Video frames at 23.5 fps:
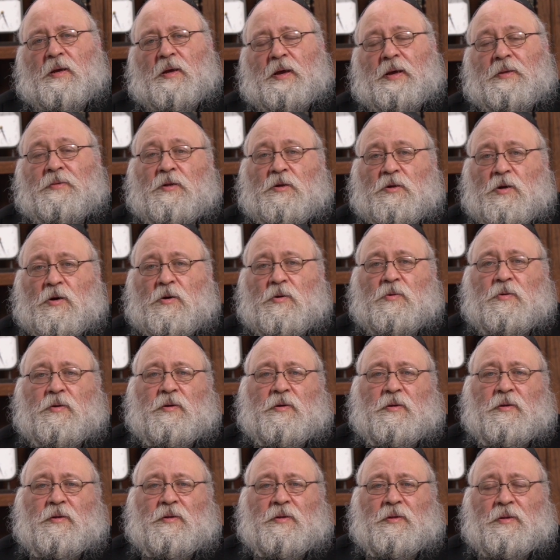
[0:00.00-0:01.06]
And the
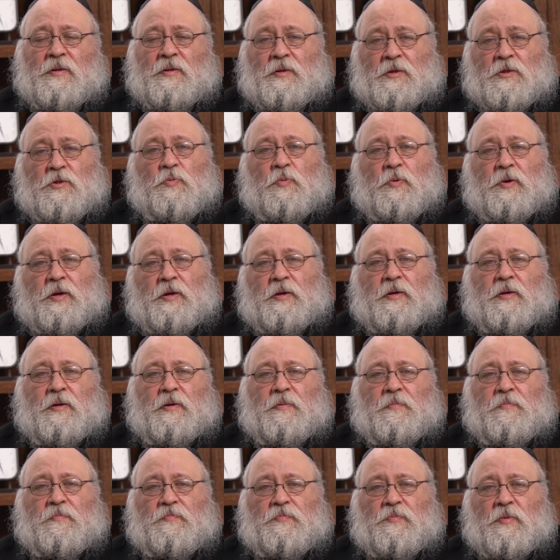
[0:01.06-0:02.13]
Torah, in this week,
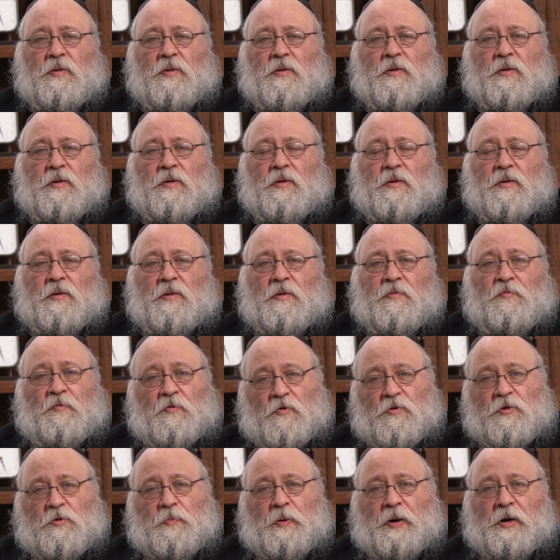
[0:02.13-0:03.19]
the
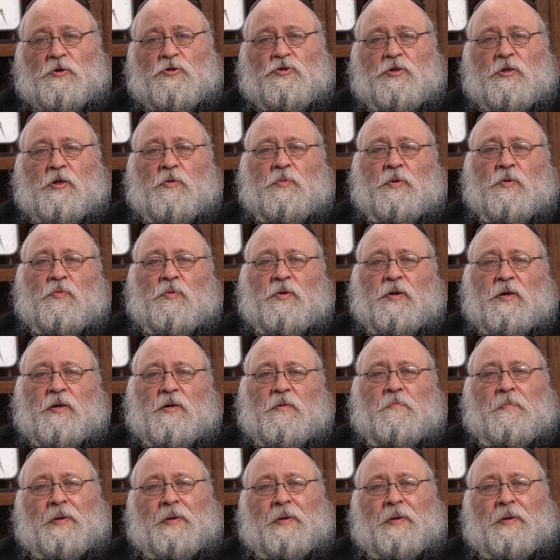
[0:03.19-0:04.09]
first parsha that we read,